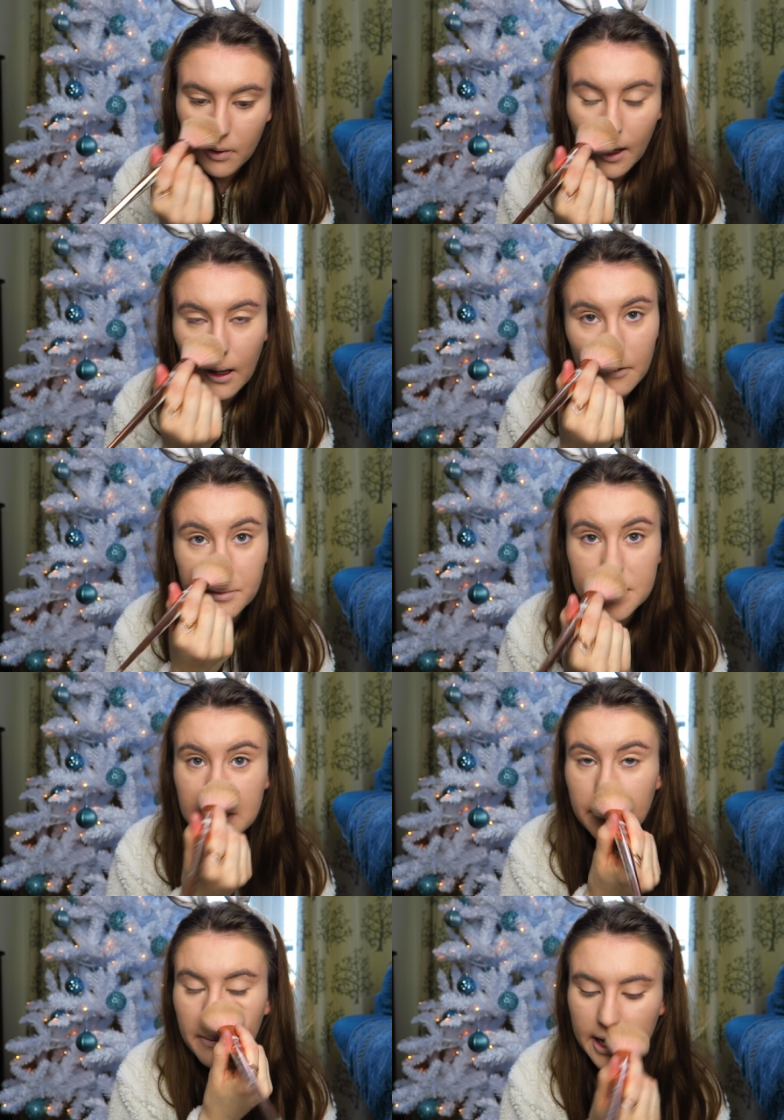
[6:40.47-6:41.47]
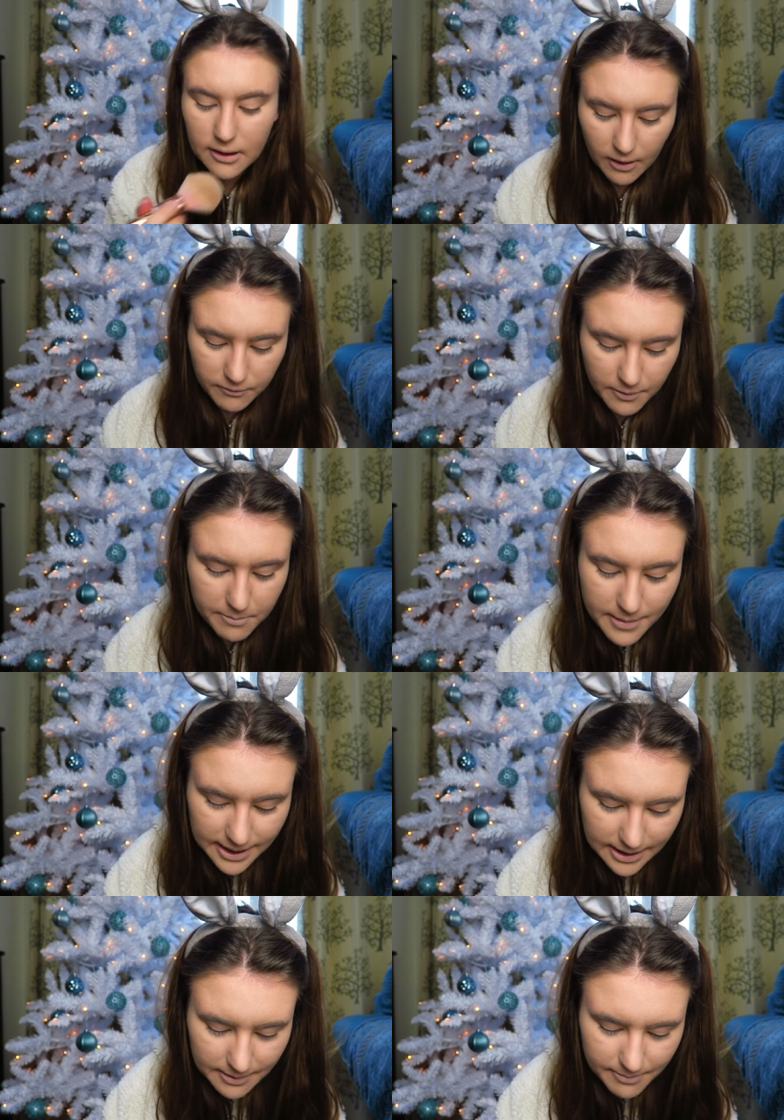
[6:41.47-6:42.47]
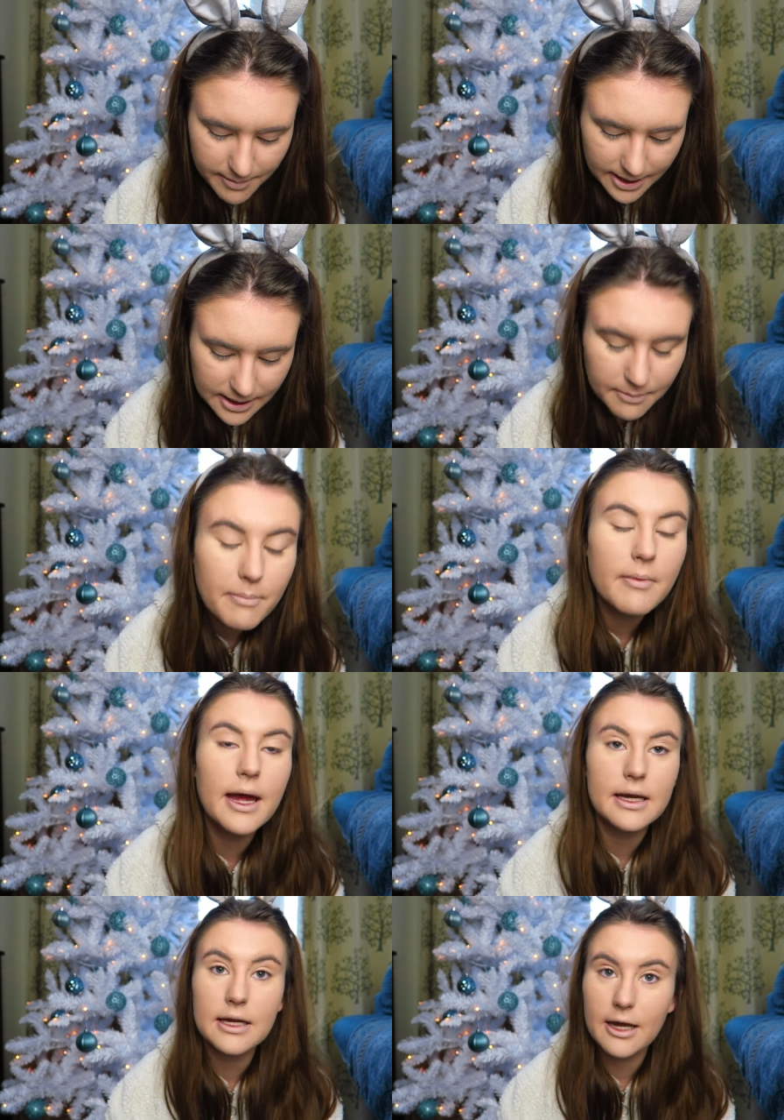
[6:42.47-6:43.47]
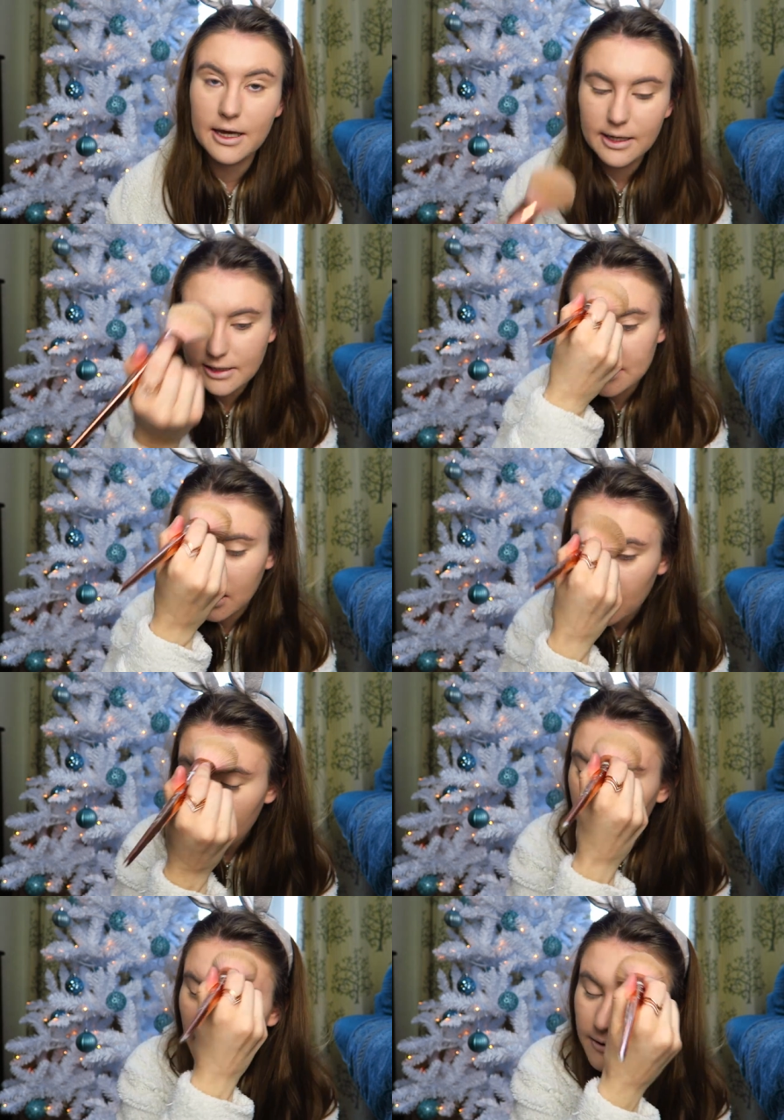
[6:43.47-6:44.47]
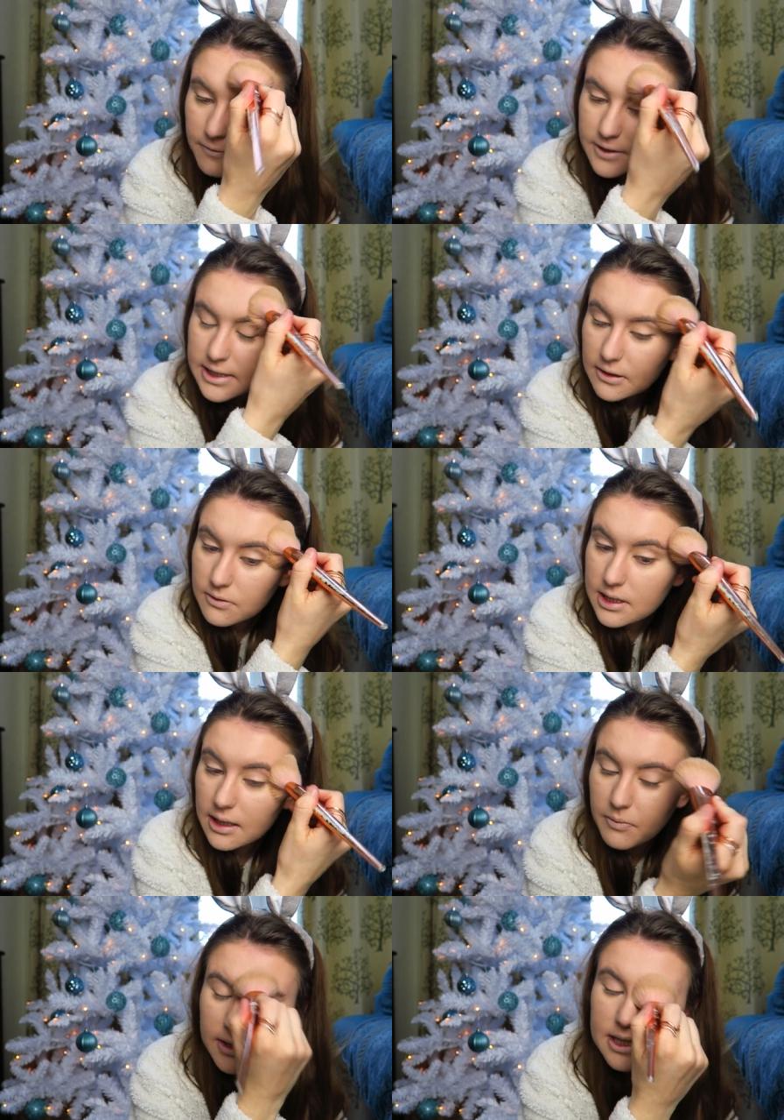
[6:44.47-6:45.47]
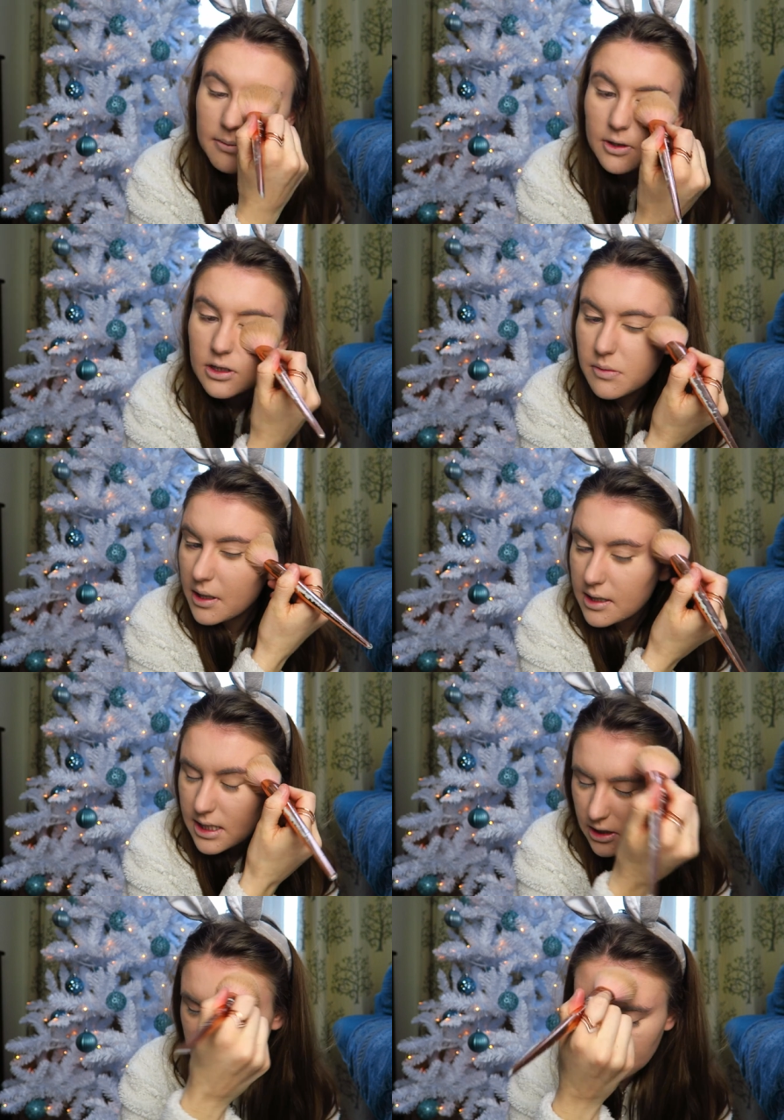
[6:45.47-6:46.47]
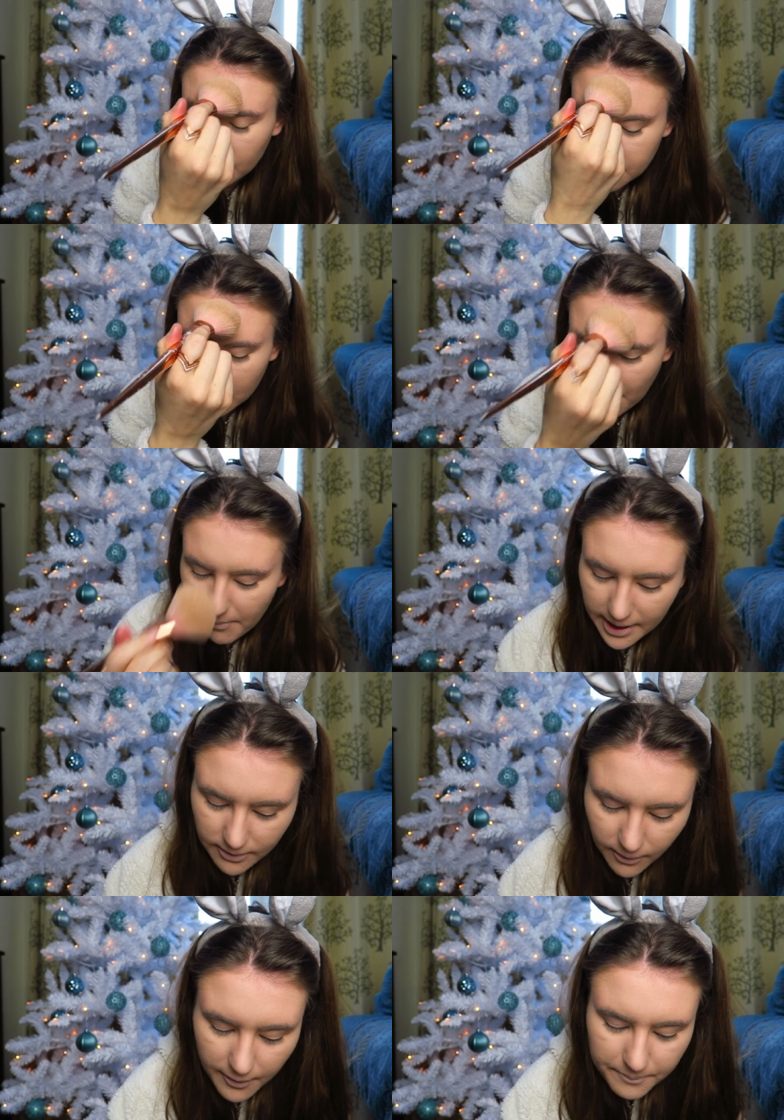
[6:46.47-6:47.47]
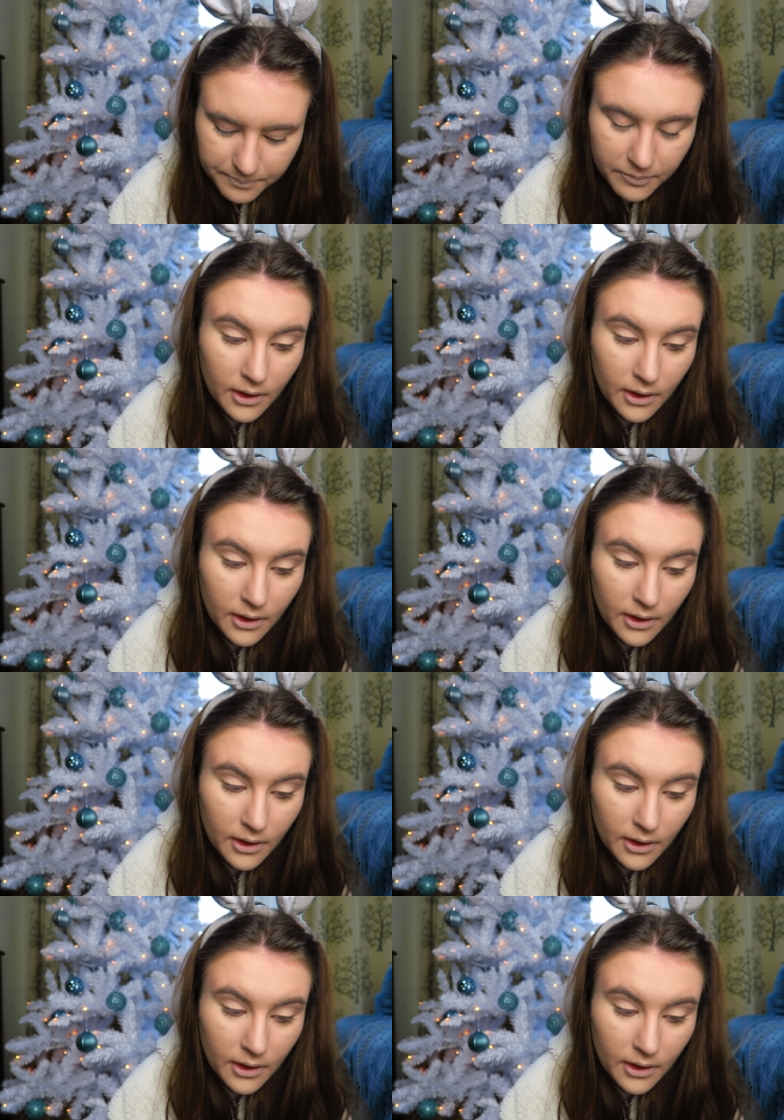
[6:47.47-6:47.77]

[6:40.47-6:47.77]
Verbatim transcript: I have been doing my makeup for many, many, many years. Every single day, pretty much, because I just love doing my makeup.